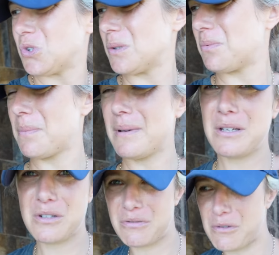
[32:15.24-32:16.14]
I probably
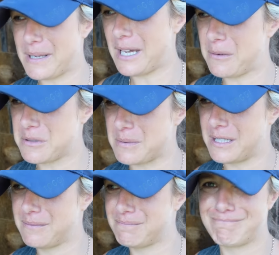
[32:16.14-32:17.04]
could if Robbie helps
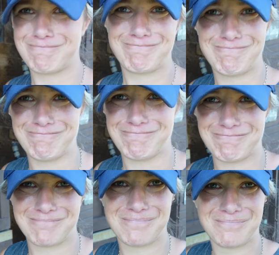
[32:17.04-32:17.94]
me.
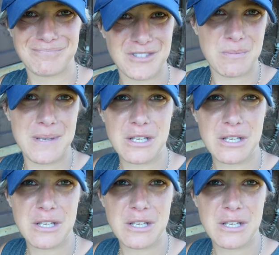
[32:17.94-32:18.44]
To be